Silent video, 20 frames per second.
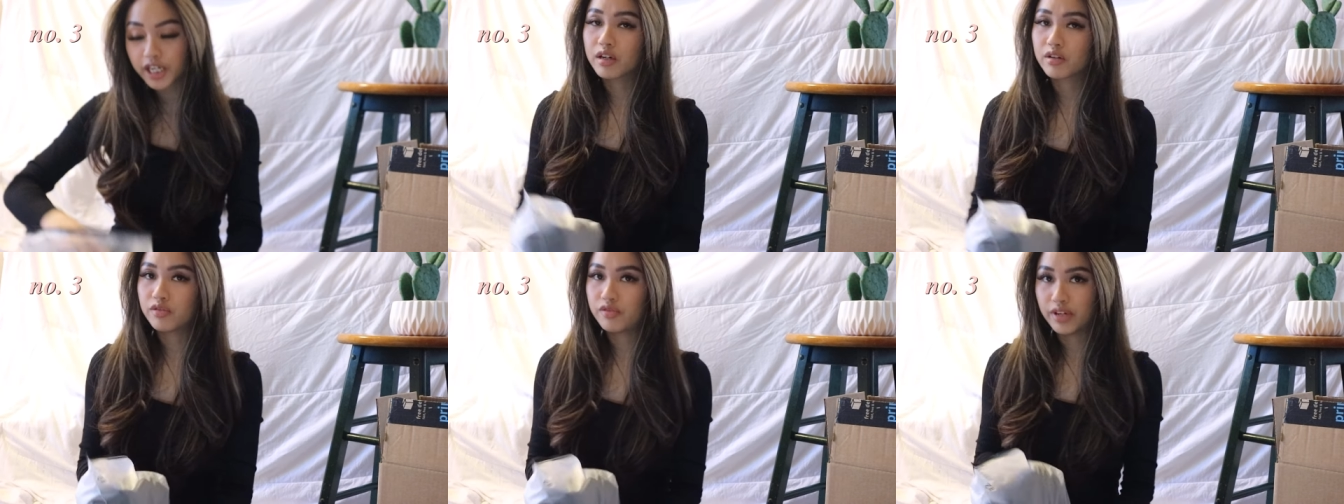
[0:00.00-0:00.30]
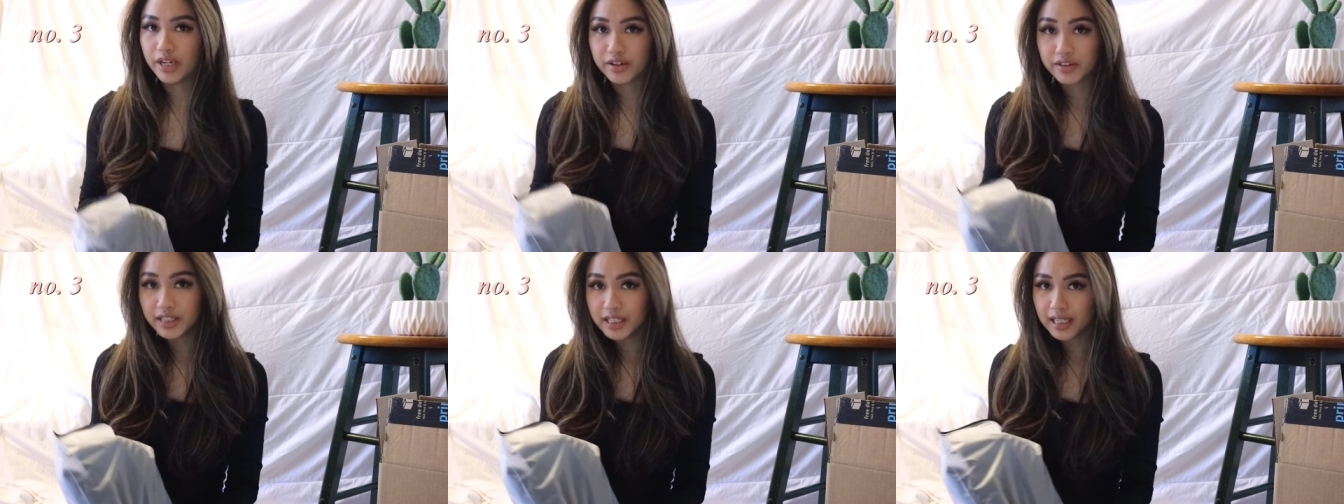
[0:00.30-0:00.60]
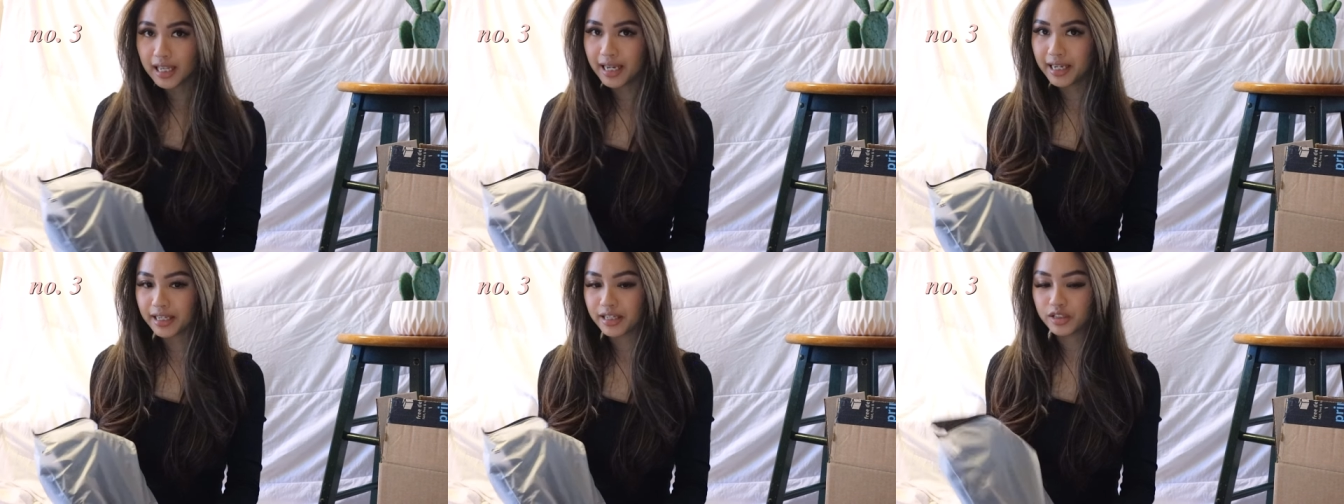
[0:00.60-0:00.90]
They're very
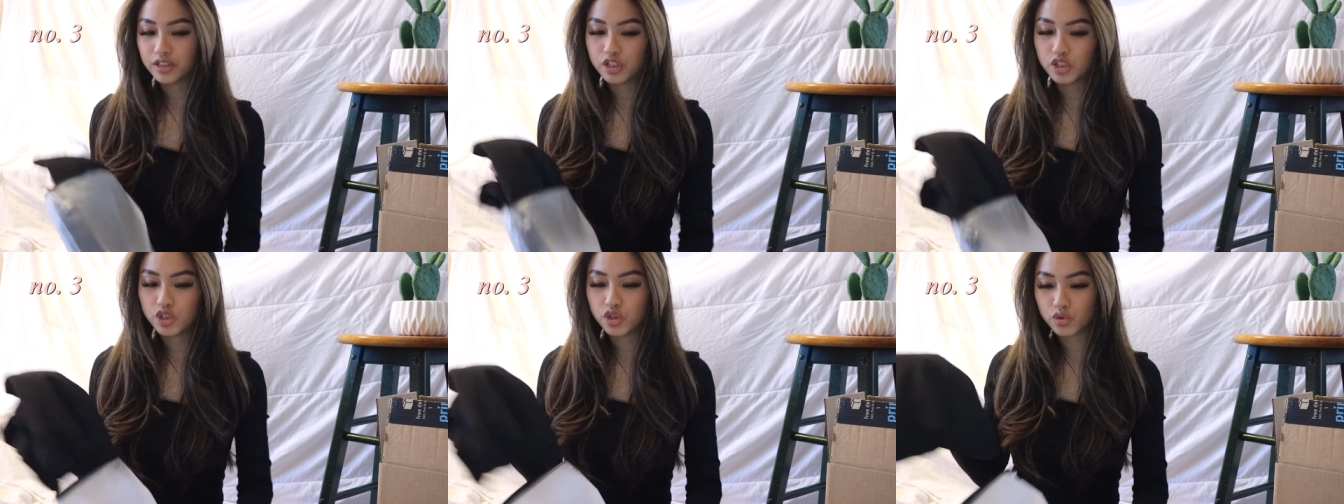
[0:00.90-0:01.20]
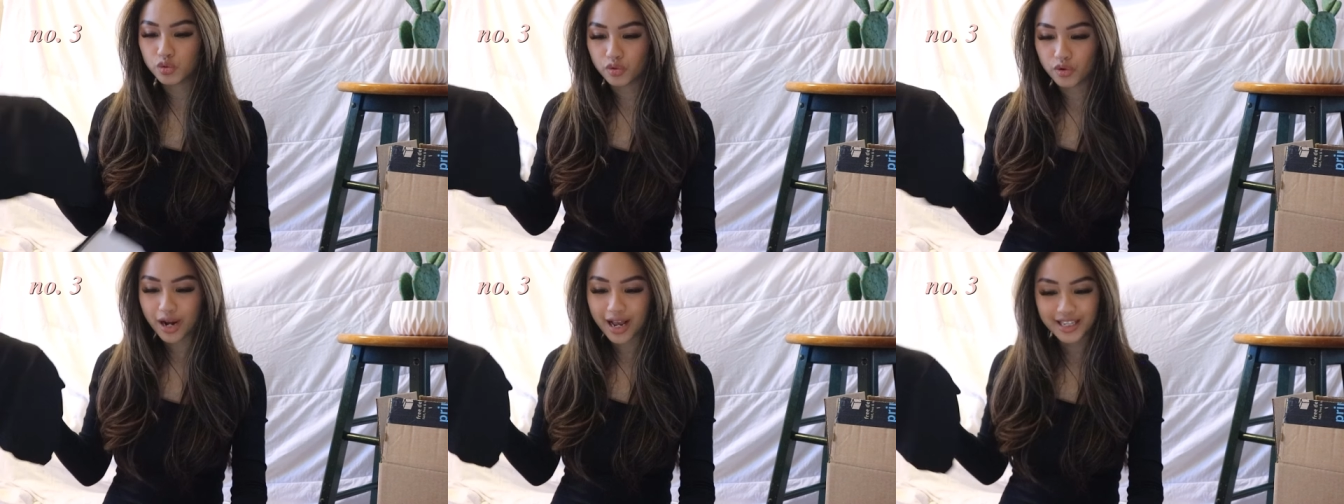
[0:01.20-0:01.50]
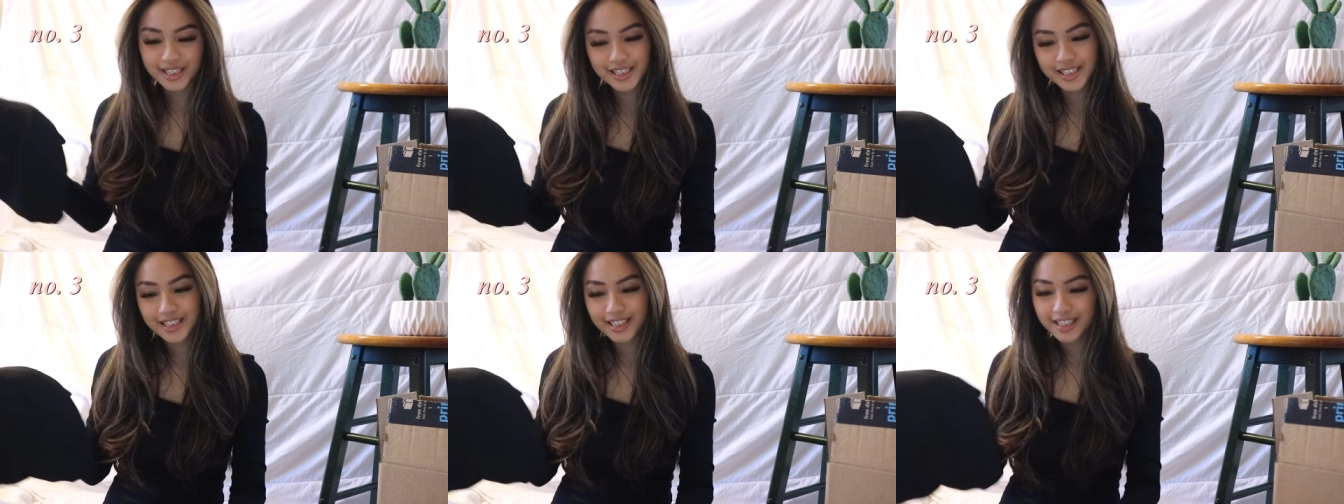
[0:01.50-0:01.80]
like
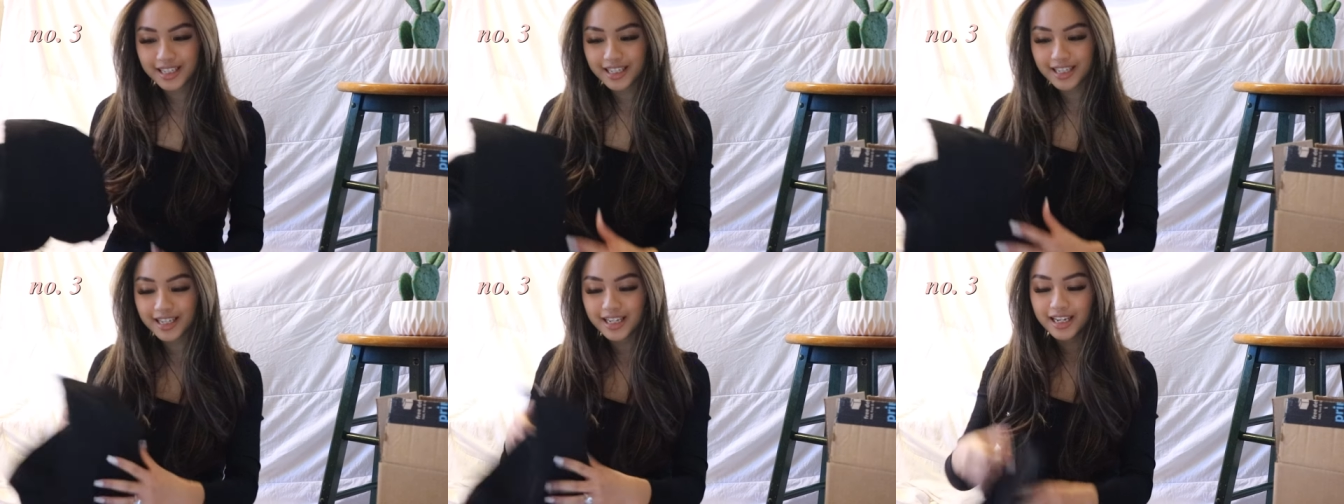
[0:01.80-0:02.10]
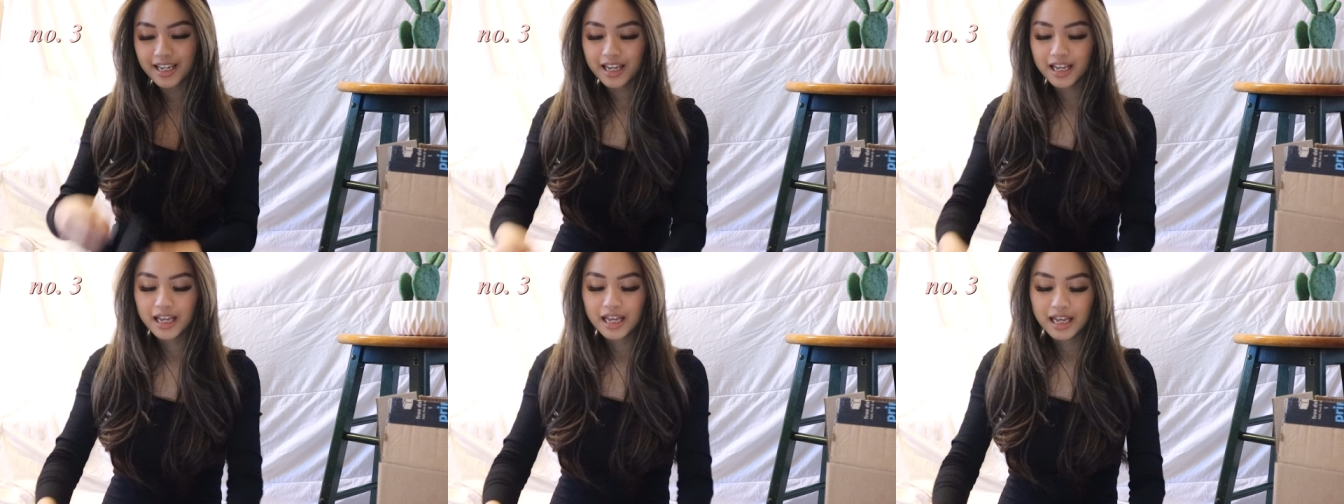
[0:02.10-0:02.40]
dressy